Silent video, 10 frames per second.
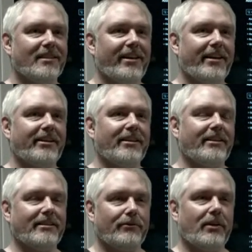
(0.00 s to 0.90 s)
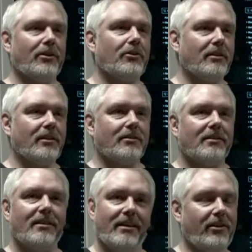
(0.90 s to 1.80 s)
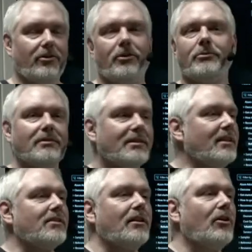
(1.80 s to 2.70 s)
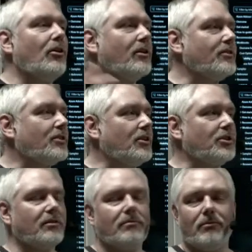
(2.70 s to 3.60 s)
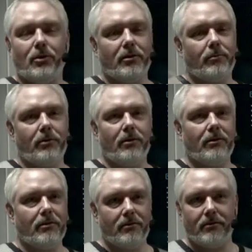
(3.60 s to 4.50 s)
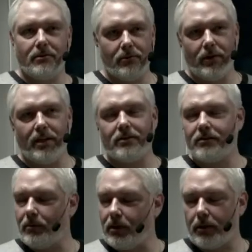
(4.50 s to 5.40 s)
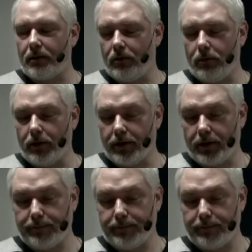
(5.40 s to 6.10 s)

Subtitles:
And if they couldn't, it's a long discussion, multiple weeks, months of work.